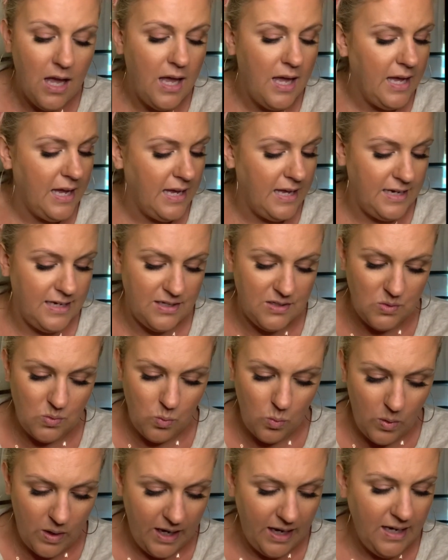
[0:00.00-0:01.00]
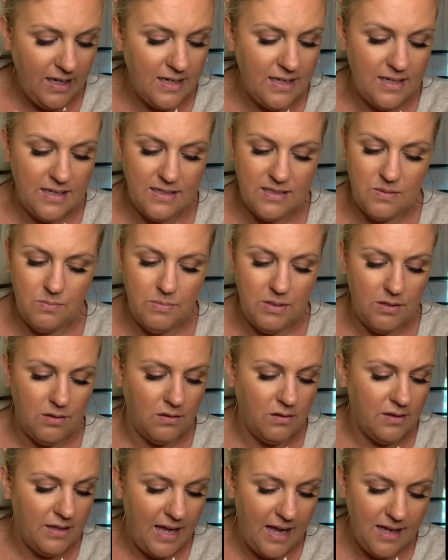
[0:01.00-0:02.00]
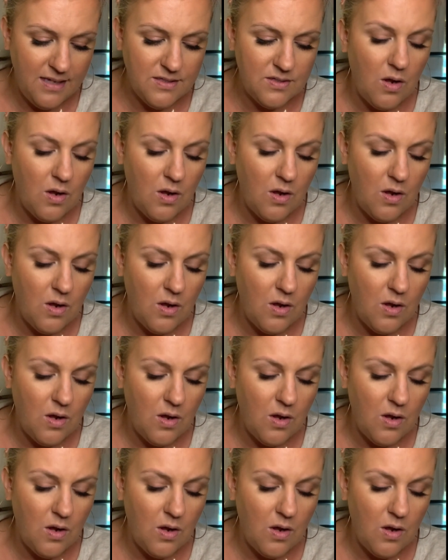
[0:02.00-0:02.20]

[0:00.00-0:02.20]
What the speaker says: It is white, it is middle class.